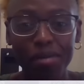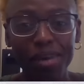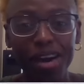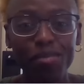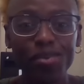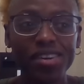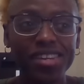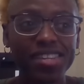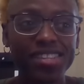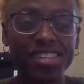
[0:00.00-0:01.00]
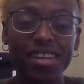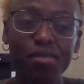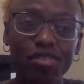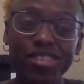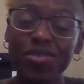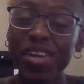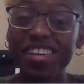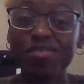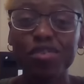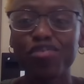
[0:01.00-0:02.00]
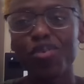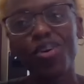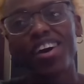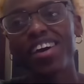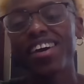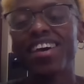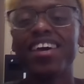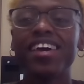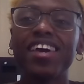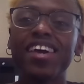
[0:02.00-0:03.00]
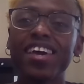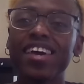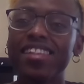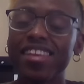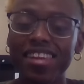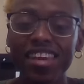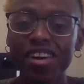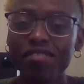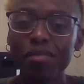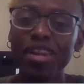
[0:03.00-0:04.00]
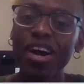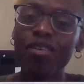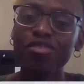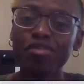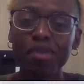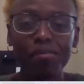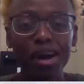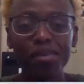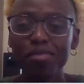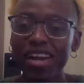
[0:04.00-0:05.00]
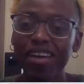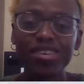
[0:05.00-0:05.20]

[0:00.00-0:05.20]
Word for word: my Bible the day two days before, and the day of. I mean, I always read my Bible, but I